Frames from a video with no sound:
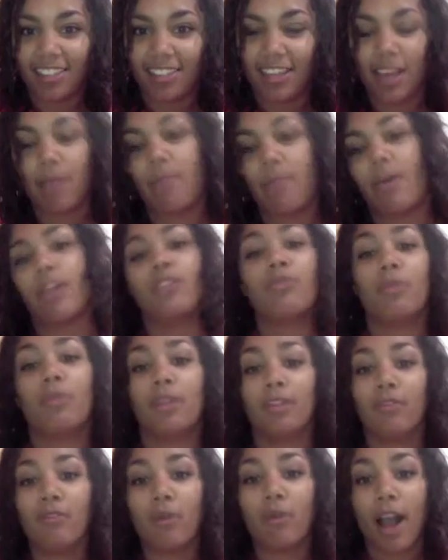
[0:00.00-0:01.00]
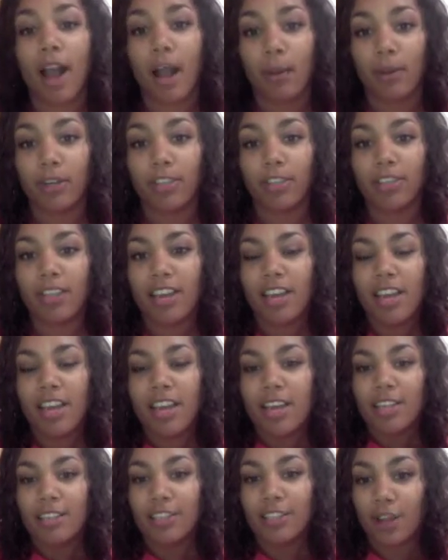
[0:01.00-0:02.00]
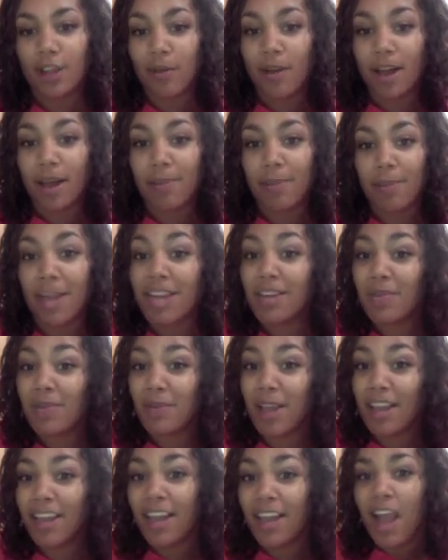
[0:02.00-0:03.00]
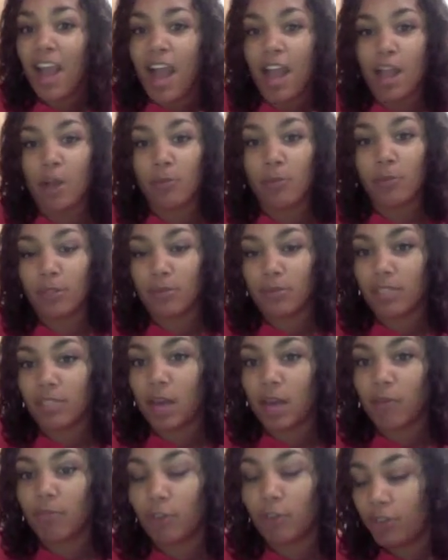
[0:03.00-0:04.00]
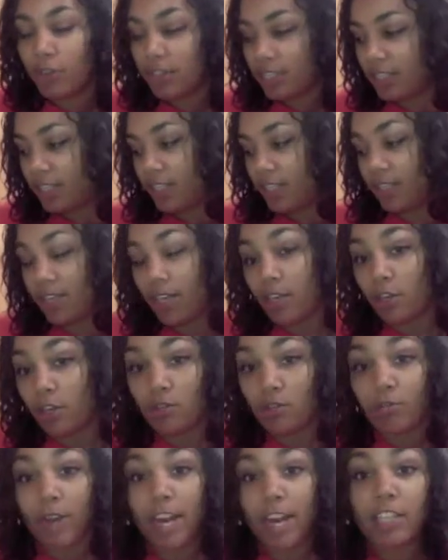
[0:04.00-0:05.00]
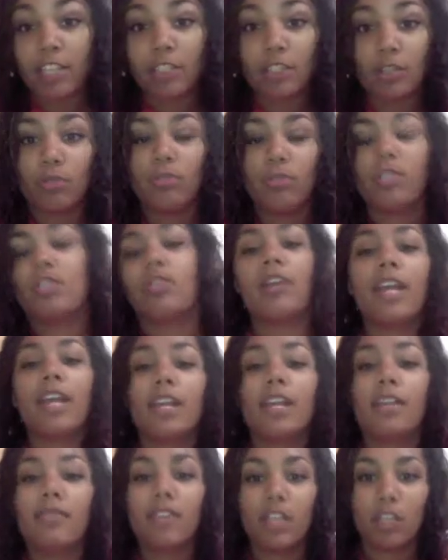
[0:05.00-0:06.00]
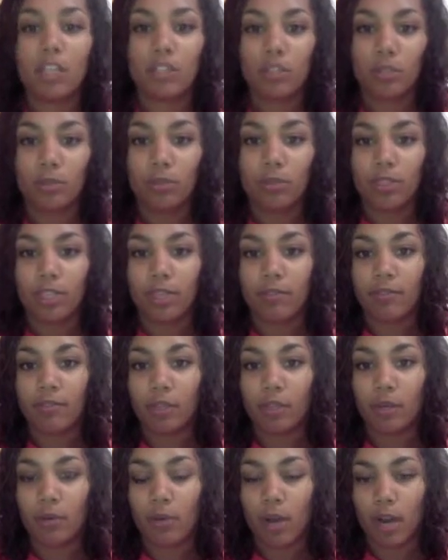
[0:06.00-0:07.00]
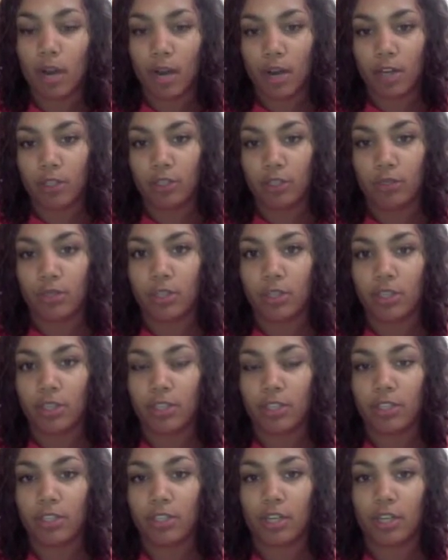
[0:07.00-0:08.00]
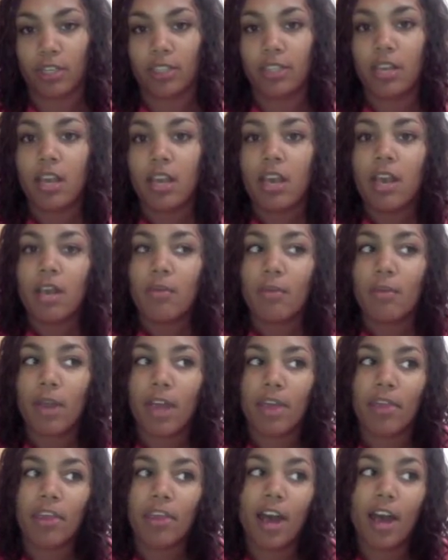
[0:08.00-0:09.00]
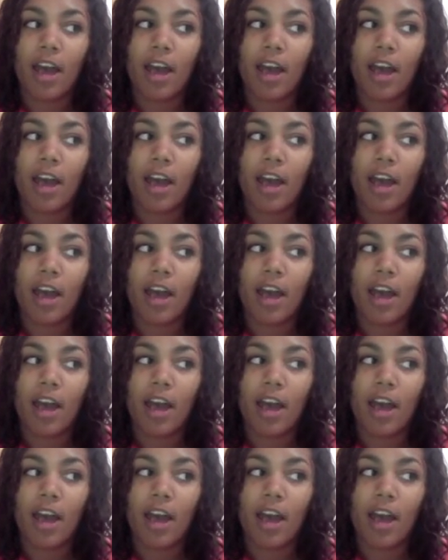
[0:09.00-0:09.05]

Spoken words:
time, about 24 hours. So anyway, I hope this was helpful. This is a great juice, a great evening juice if you are a juicer that starts with